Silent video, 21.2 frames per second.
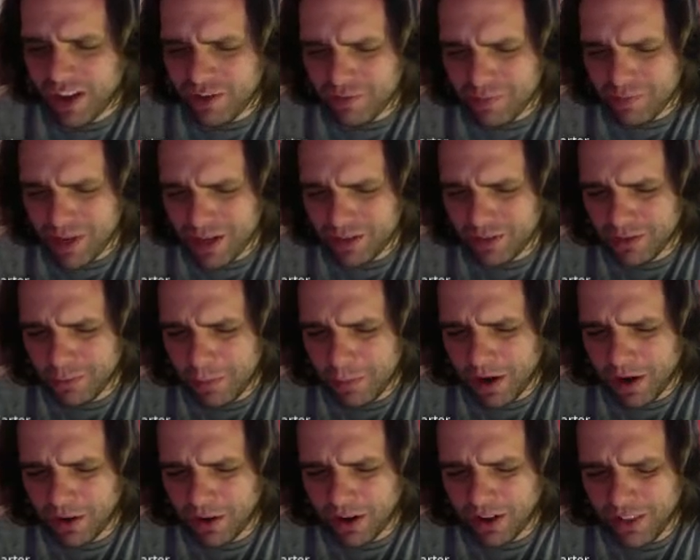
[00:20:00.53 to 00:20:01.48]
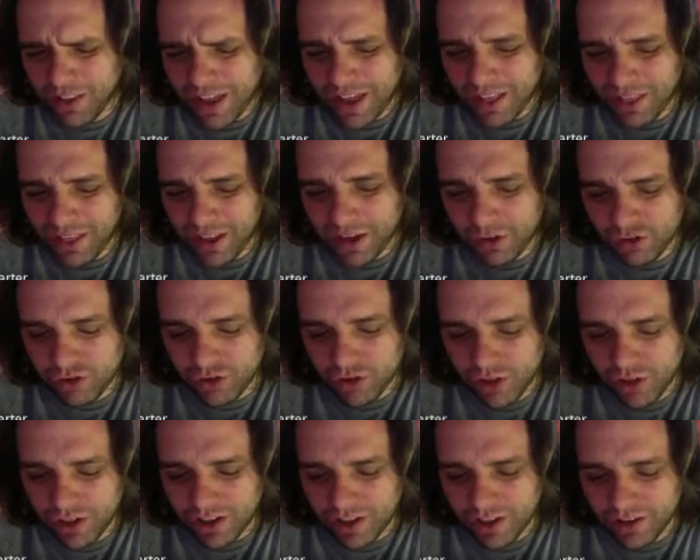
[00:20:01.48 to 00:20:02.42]
minutes part of that
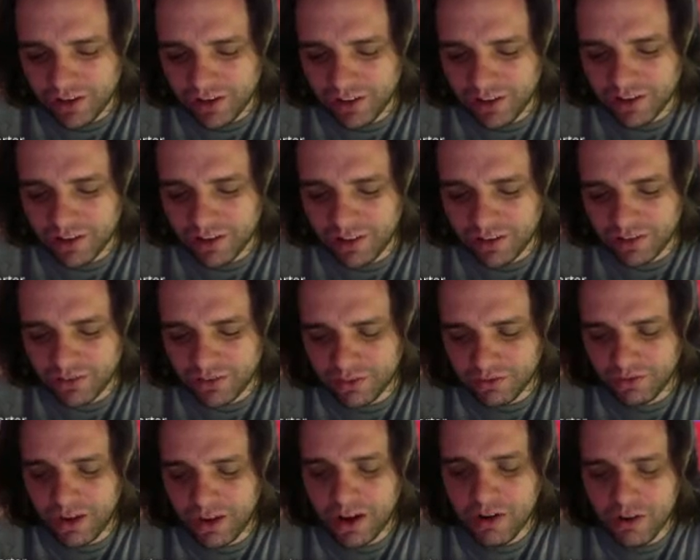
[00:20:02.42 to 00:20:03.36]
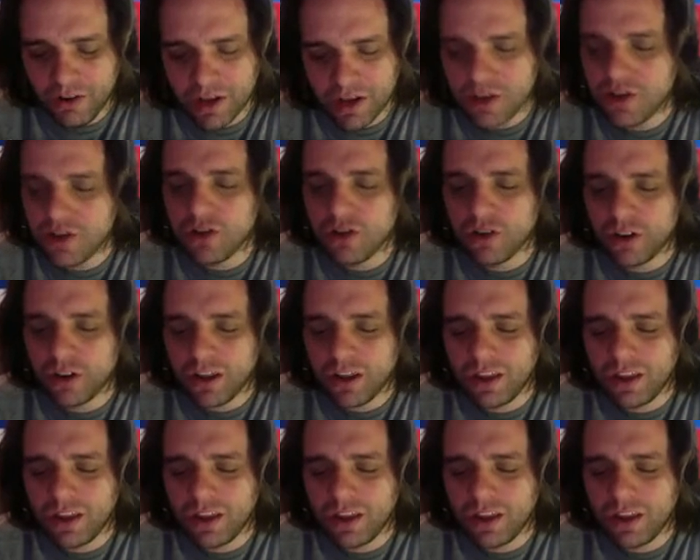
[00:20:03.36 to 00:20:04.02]
lecture is very good.